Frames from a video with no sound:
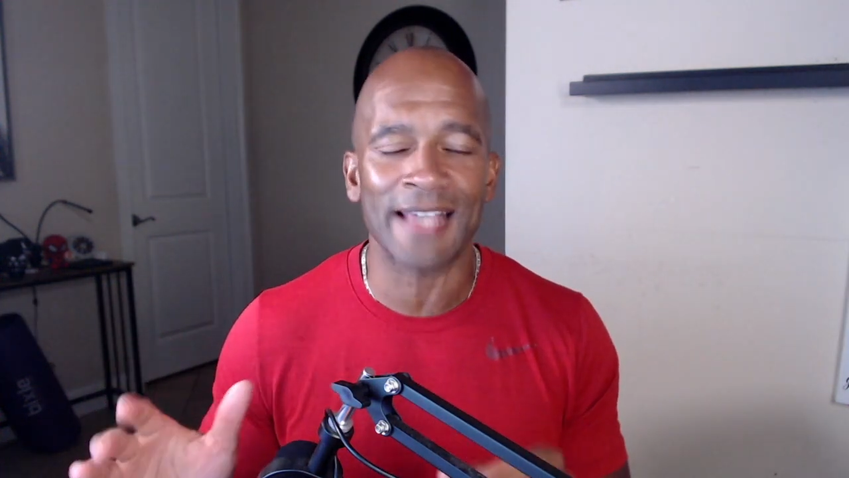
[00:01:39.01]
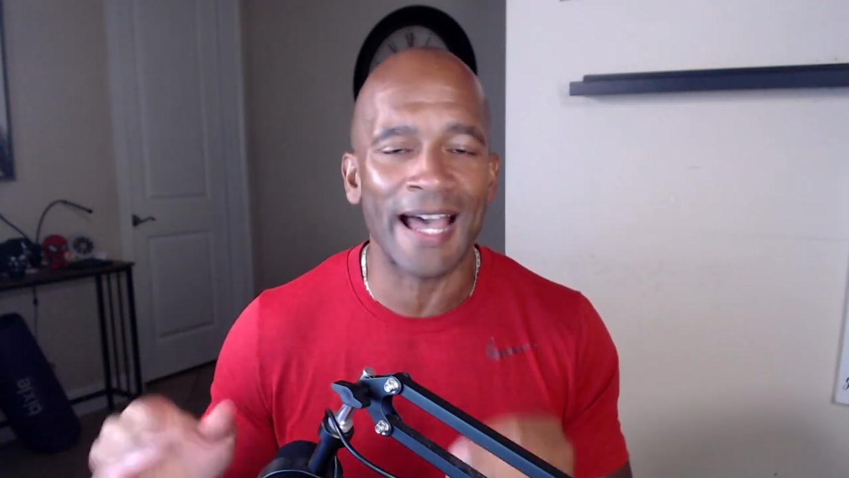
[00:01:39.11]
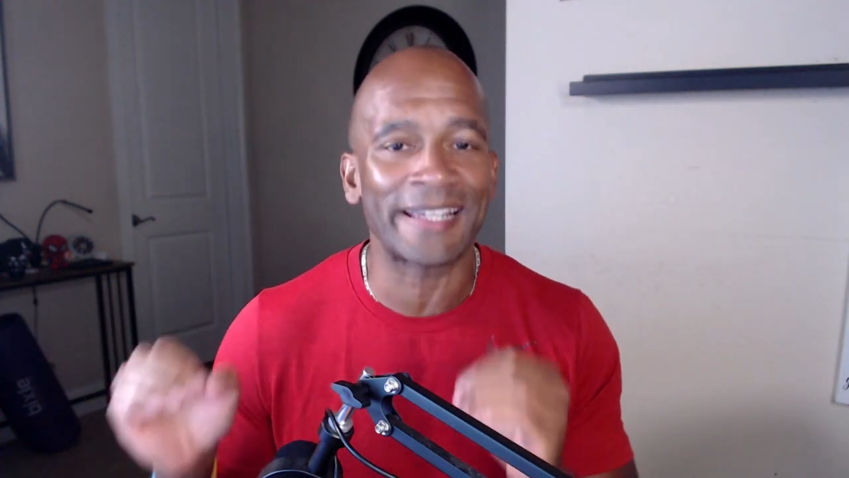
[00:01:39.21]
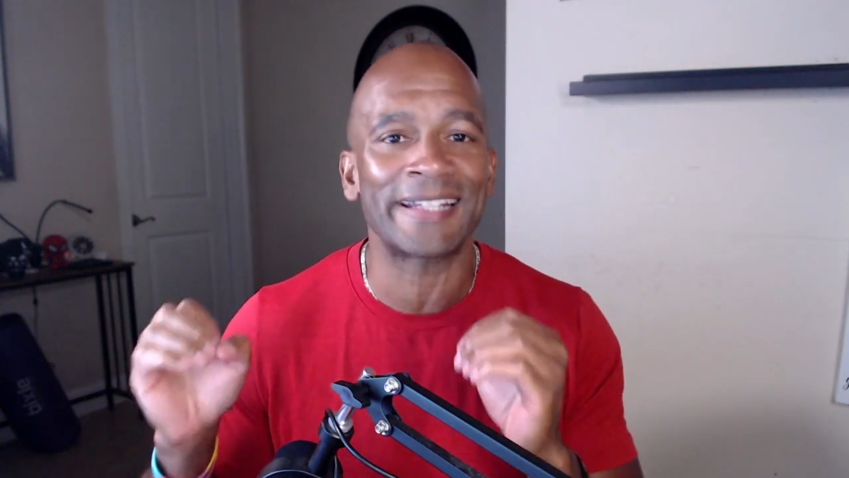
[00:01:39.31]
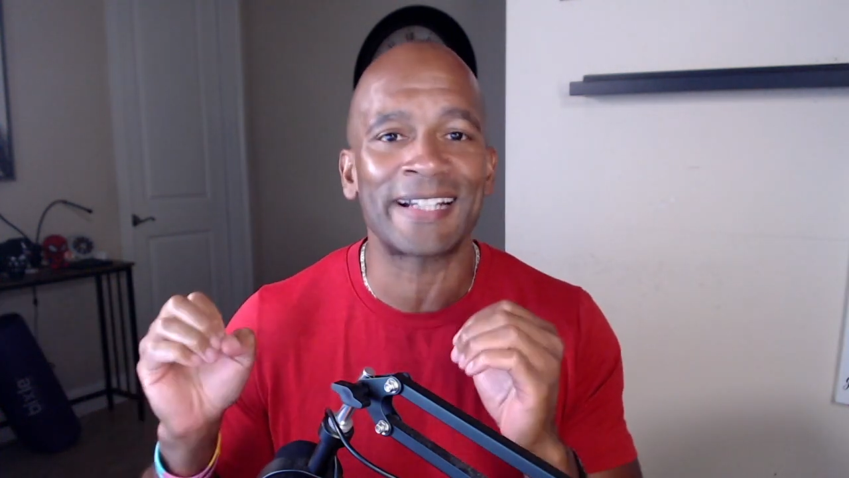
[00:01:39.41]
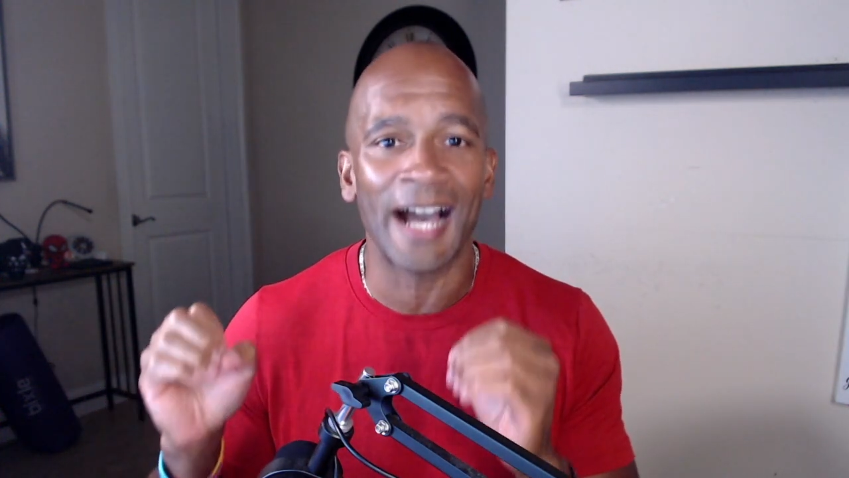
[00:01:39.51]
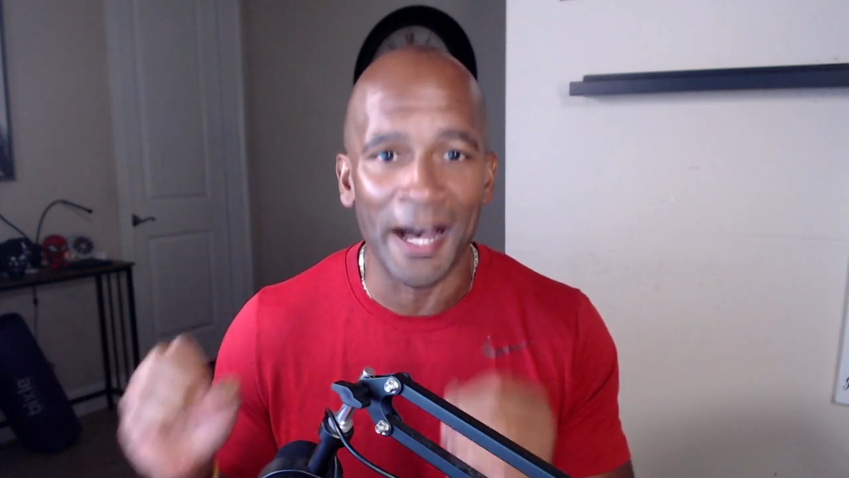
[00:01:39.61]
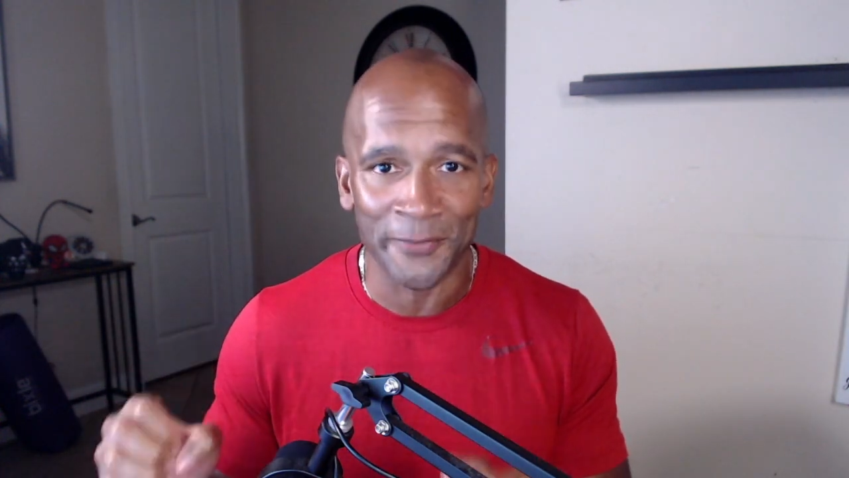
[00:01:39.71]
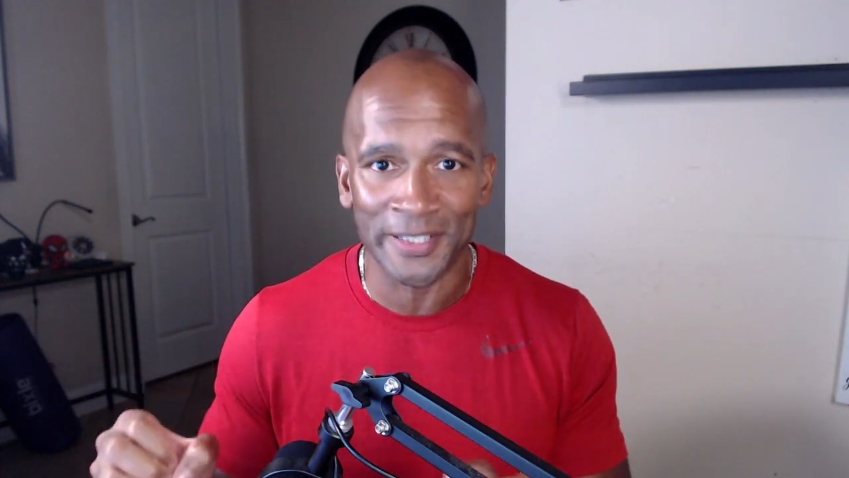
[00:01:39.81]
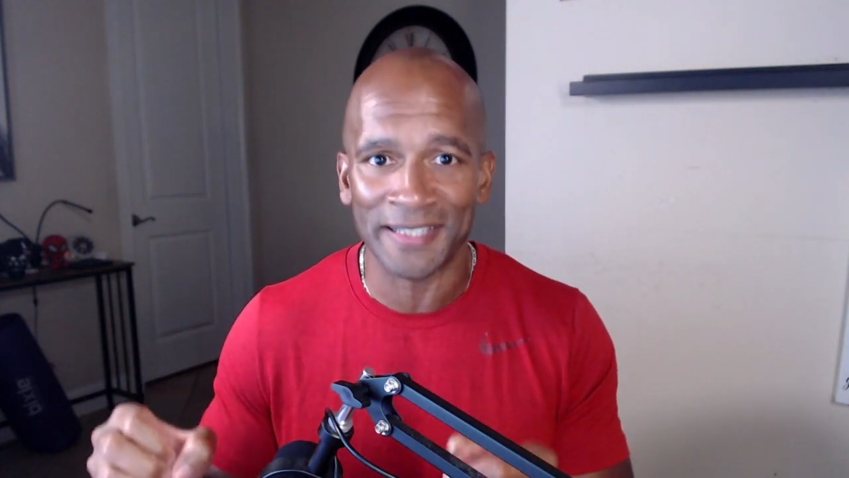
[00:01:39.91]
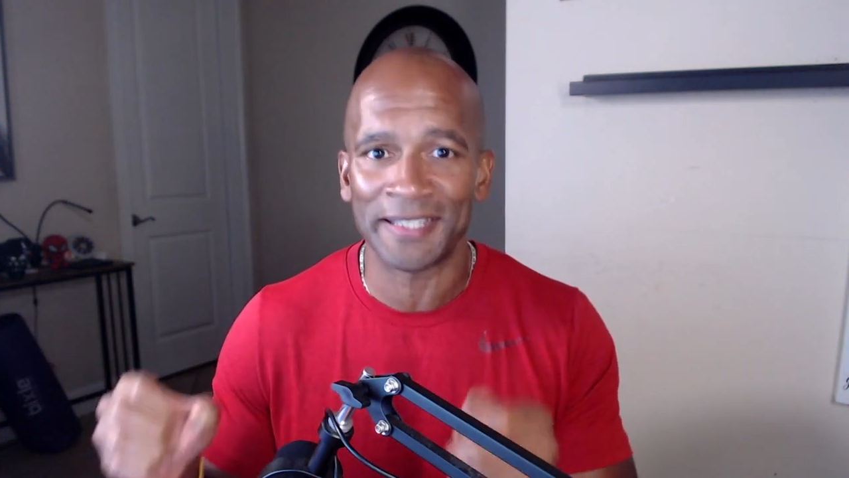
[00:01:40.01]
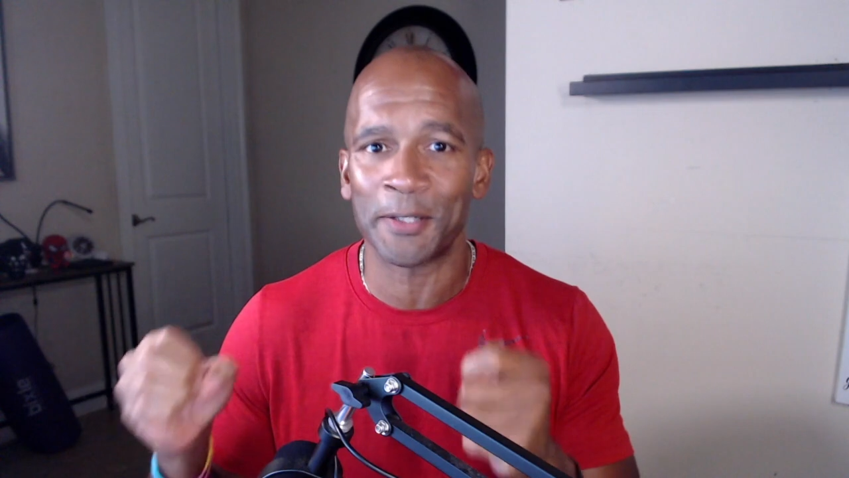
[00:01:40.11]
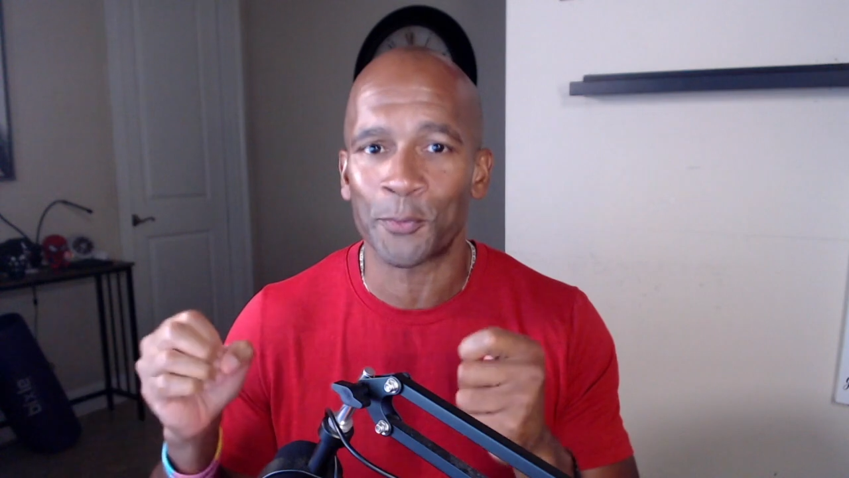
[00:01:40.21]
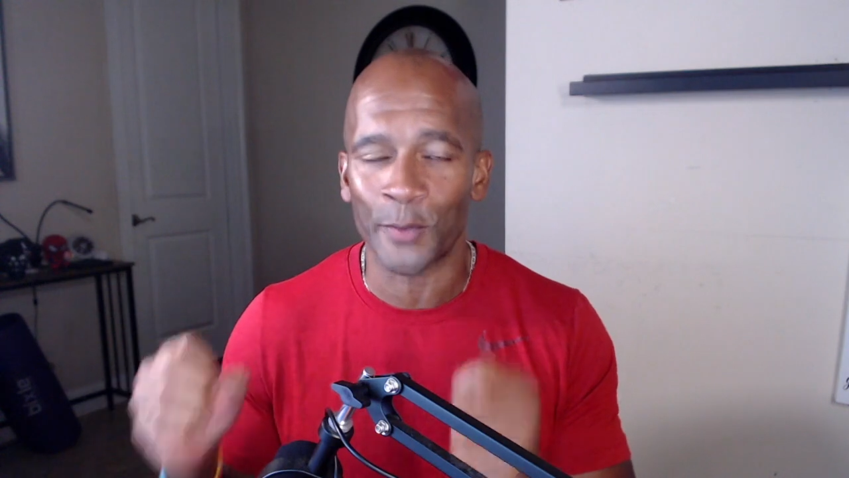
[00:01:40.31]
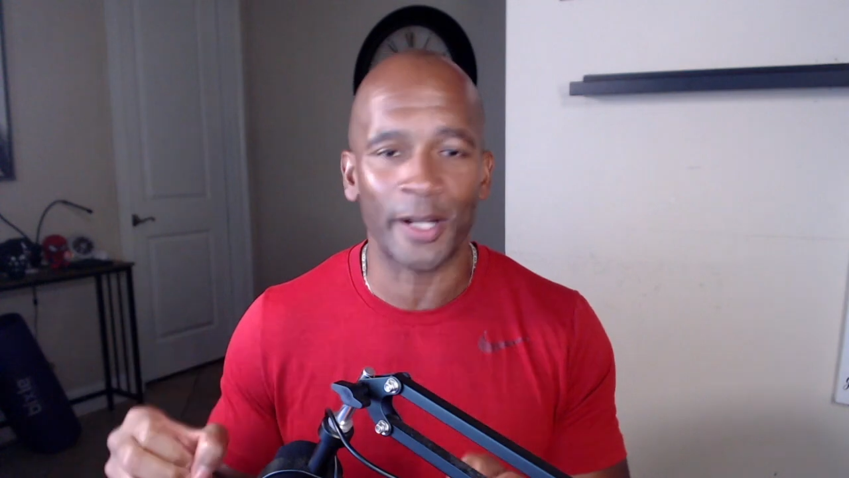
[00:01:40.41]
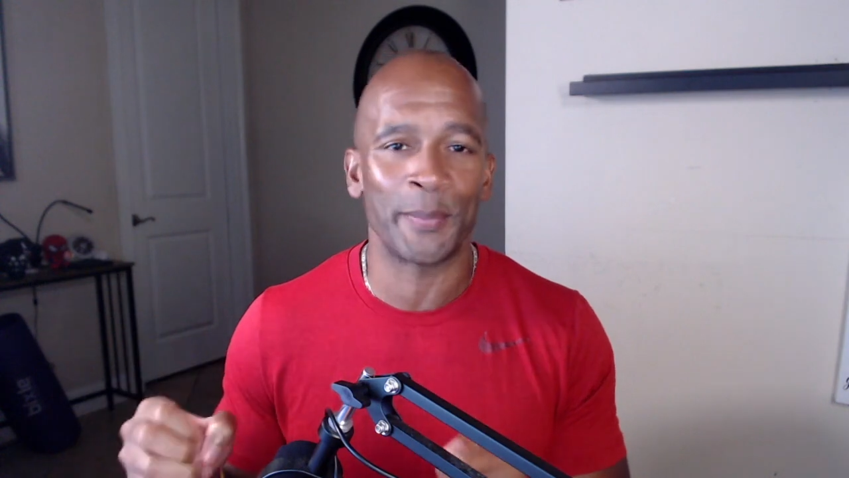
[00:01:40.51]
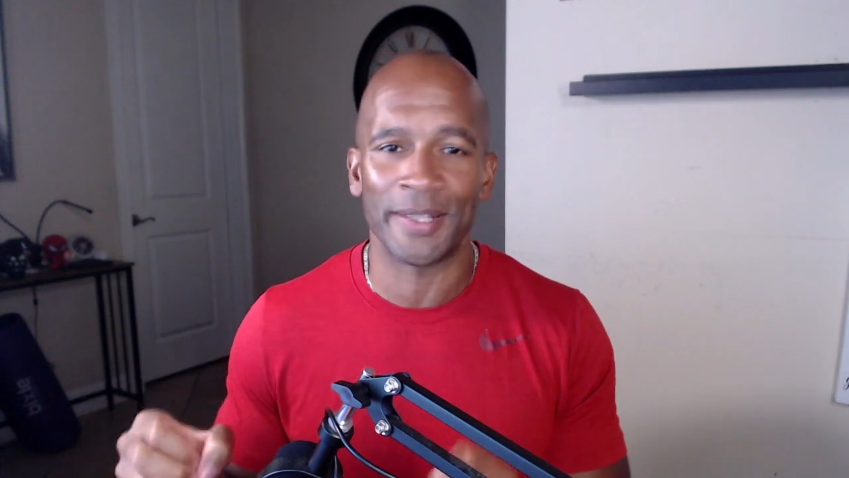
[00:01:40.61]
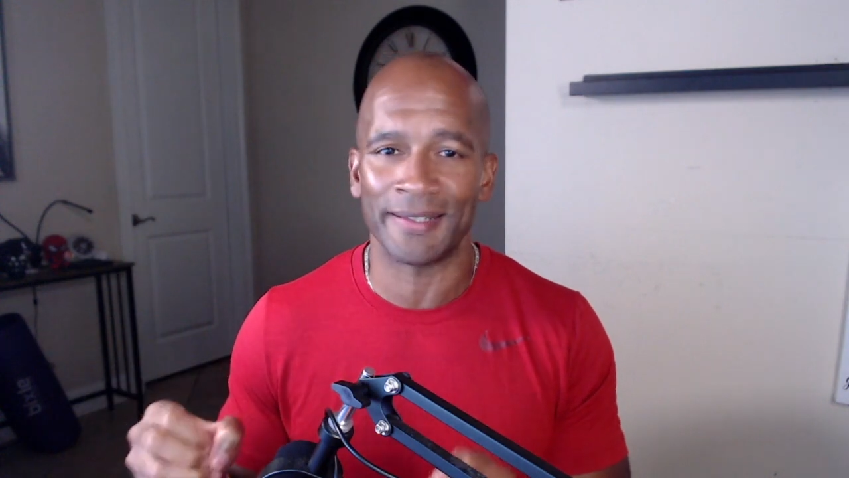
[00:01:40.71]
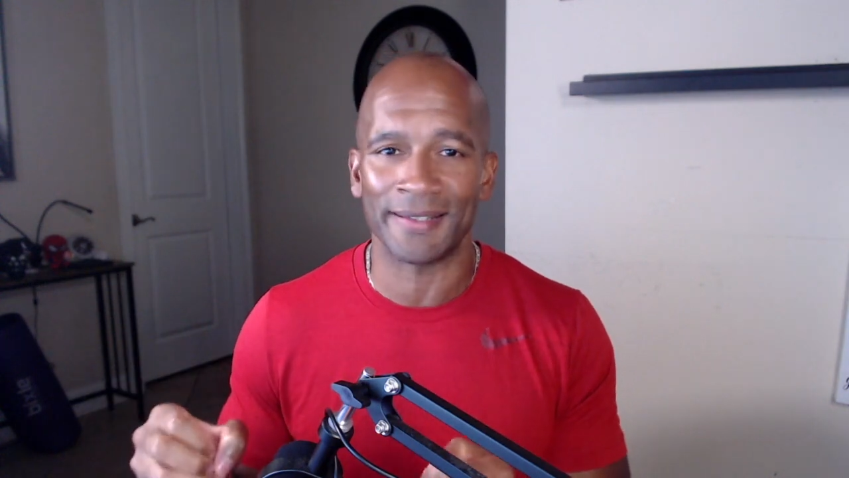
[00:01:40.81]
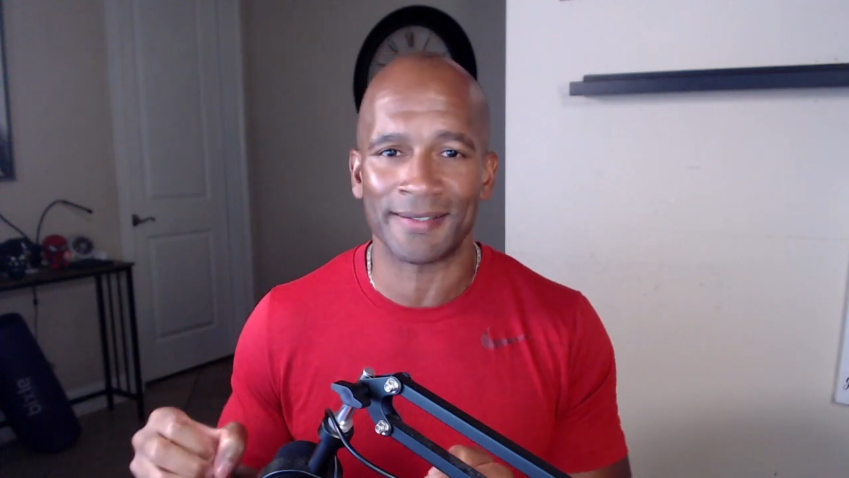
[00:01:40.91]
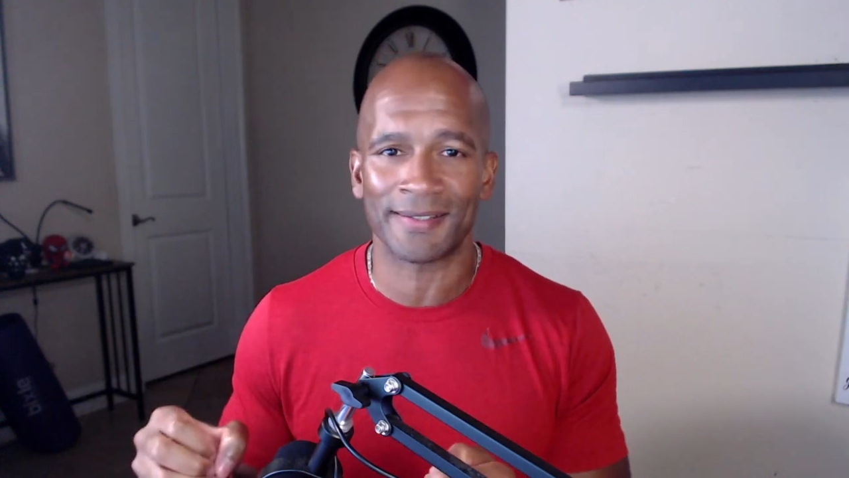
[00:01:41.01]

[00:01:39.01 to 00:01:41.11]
I can confidently recommend this.